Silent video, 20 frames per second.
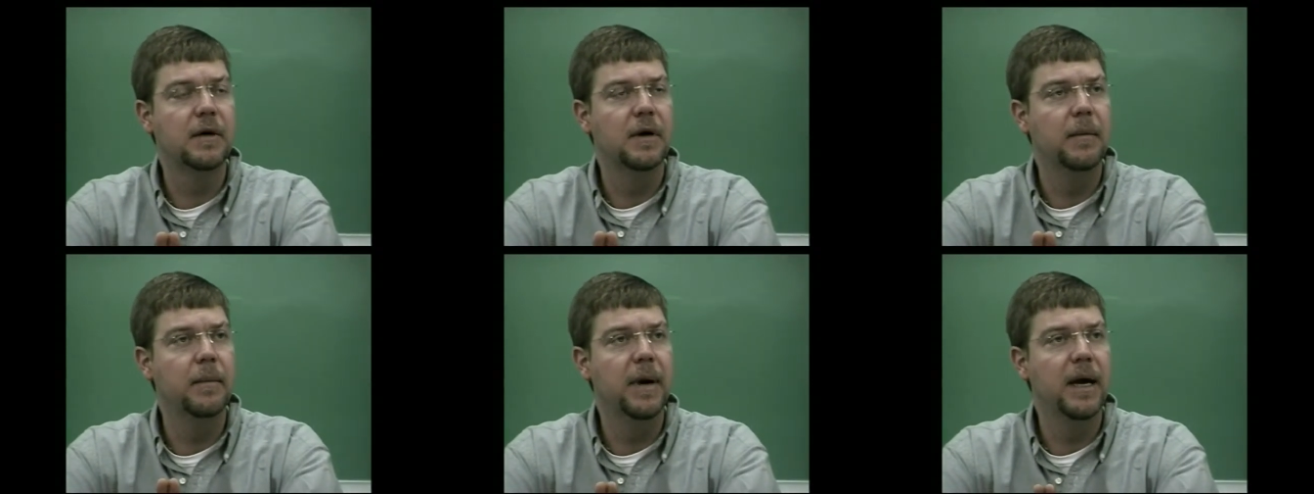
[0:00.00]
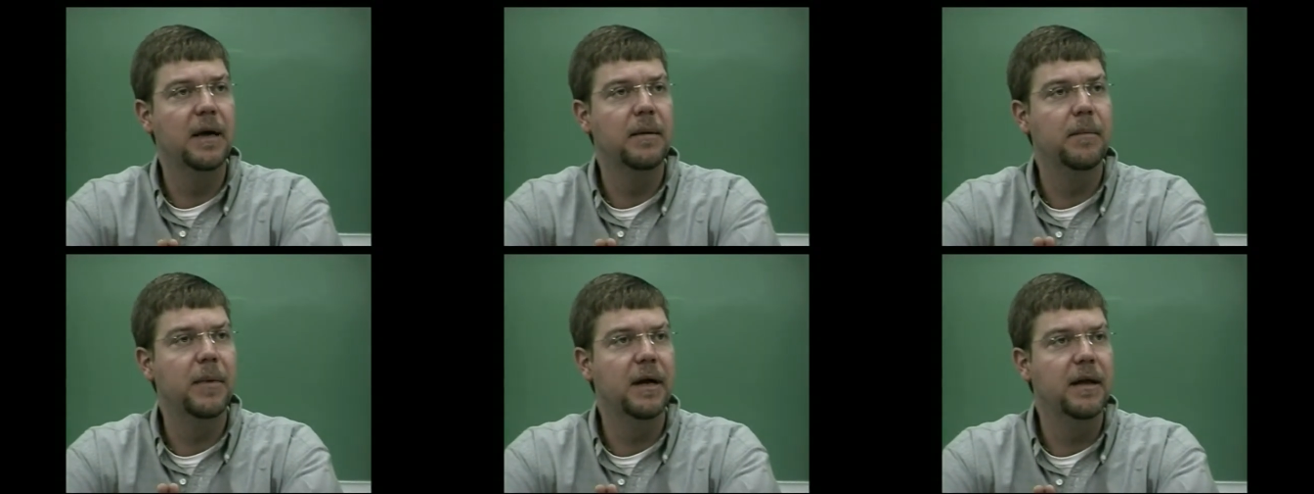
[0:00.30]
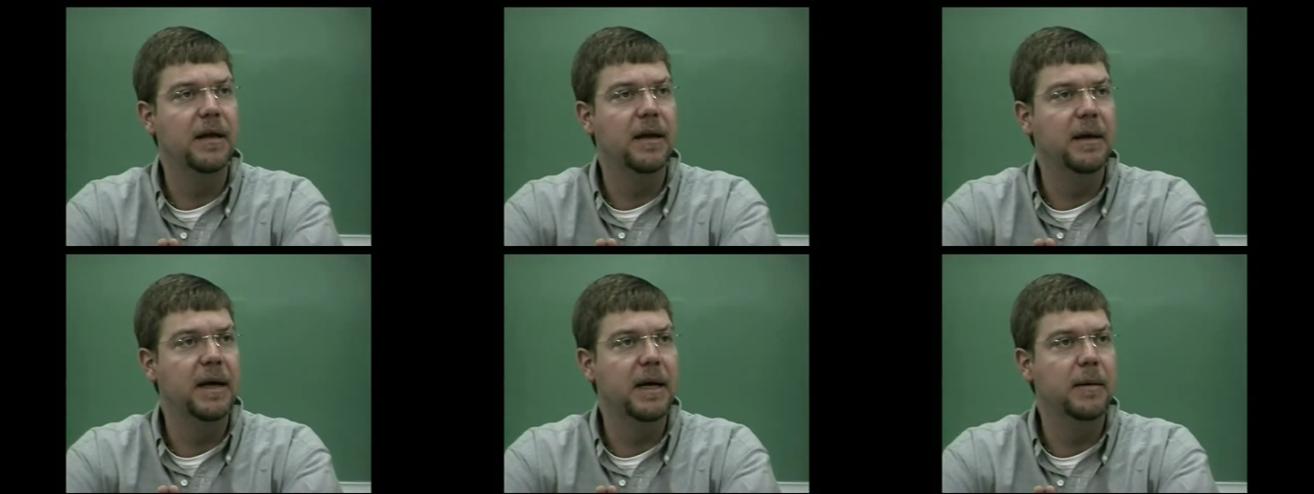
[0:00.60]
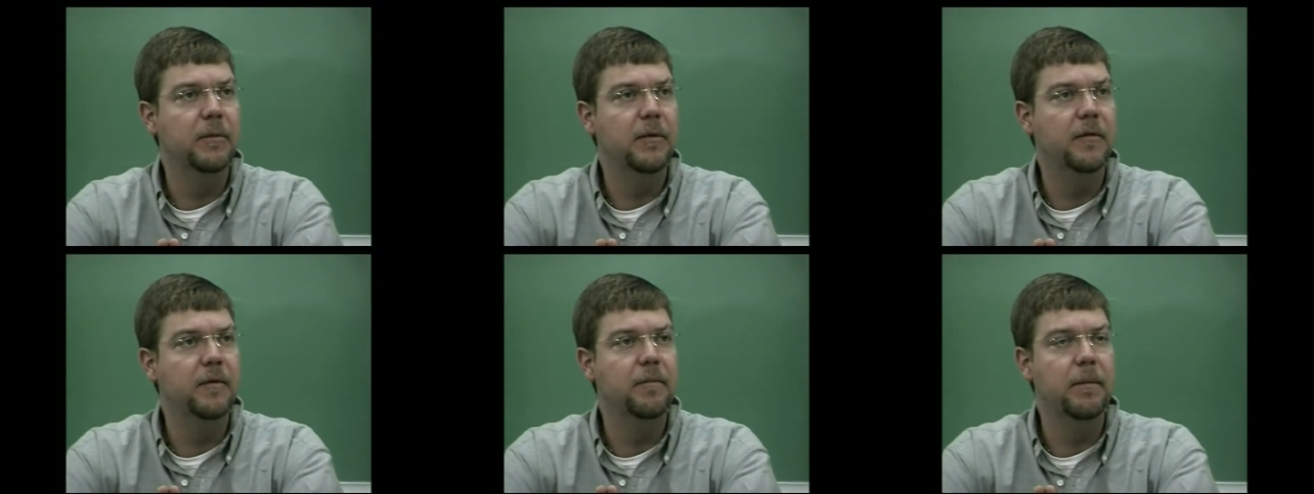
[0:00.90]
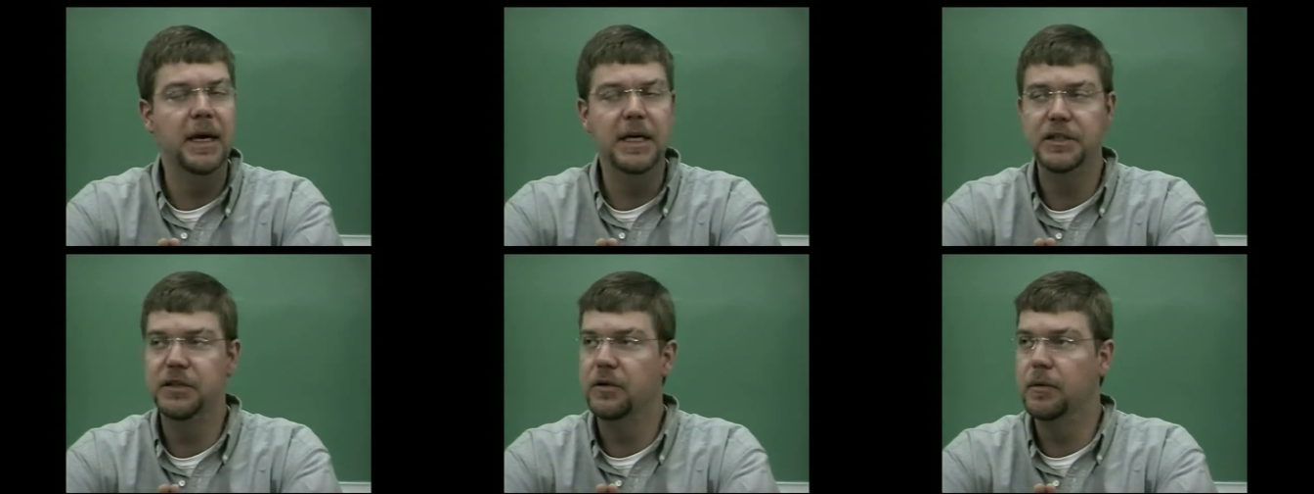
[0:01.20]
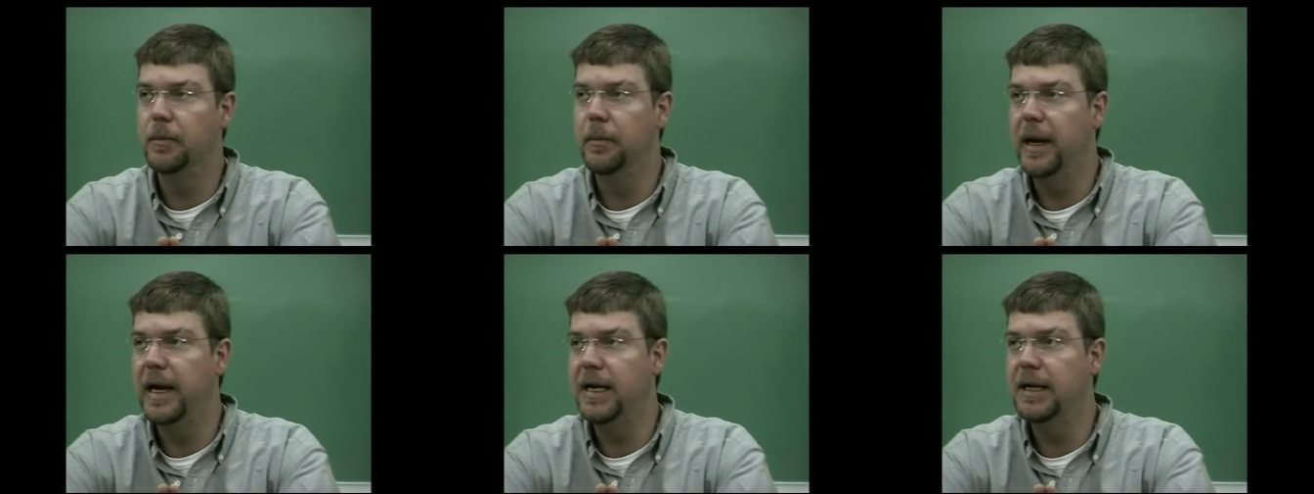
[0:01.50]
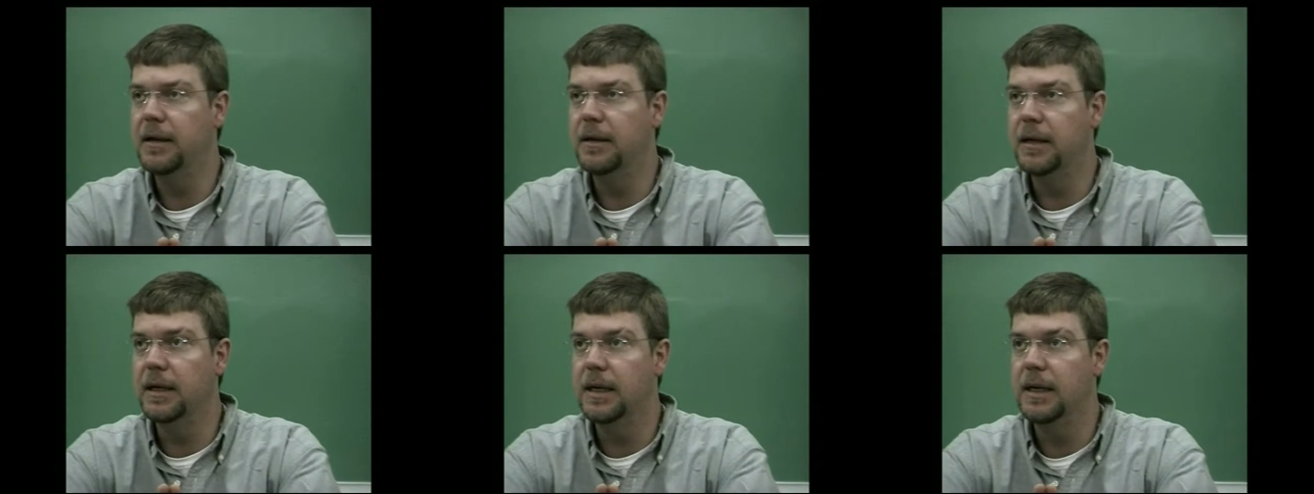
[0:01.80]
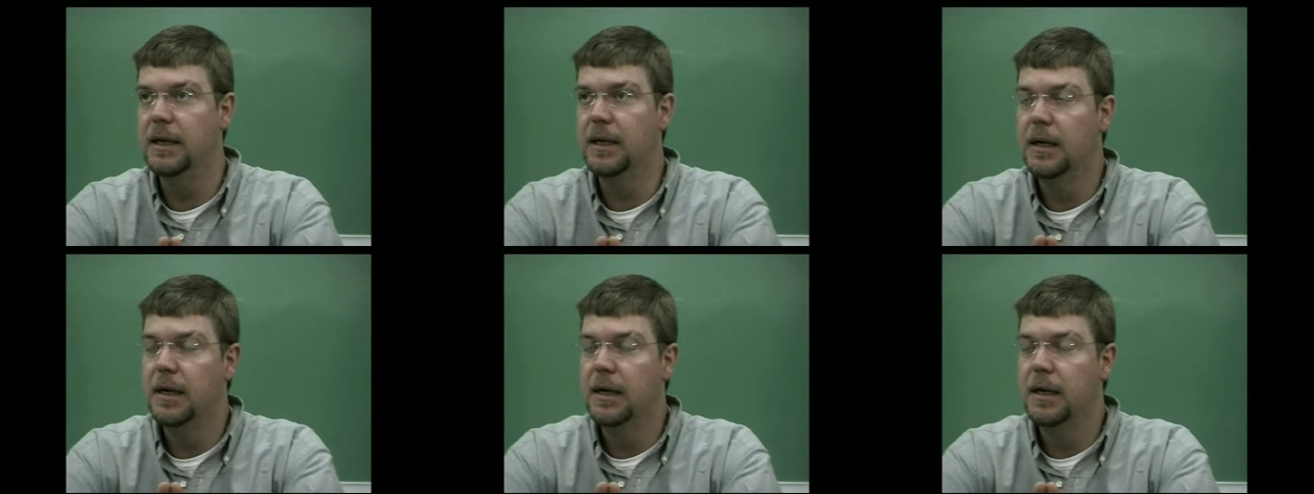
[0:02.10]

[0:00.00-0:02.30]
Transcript: a man by the name of Major Bakley.